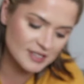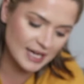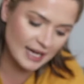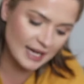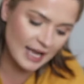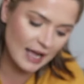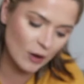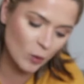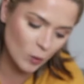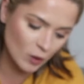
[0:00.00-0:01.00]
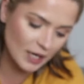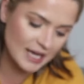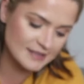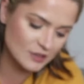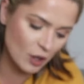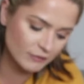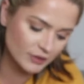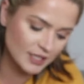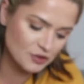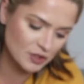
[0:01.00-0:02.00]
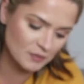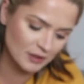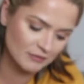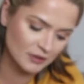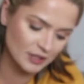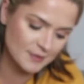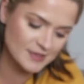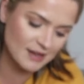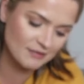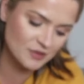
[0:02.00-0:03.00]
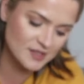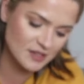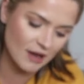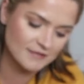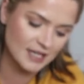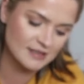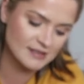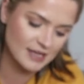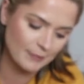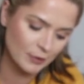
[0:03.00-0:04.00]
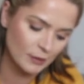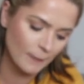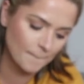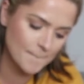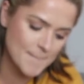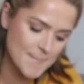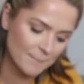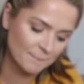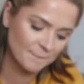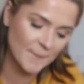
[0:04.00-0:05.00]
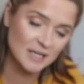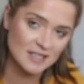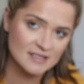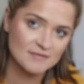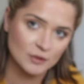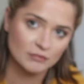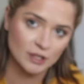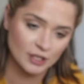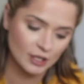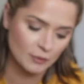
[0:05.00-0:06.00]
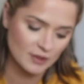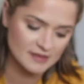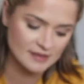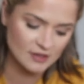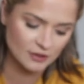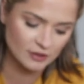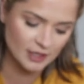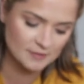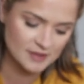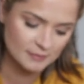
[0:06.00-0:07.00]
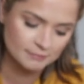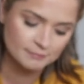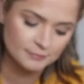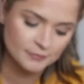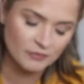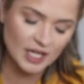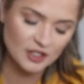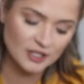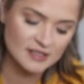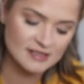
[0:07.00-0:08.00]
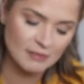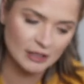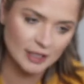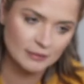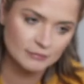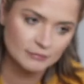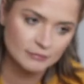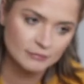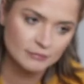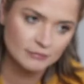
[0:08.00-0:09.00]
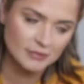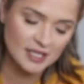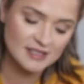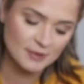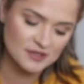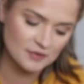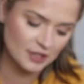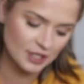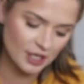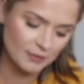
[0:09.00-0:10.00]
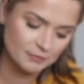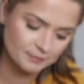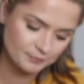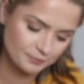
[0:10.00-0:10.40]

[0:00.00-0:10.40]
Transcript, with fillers: the day or as an overnight treatment for lips that feel soft and supple. It does feel really good once it's on your lips, and you can smell it. It smells really good.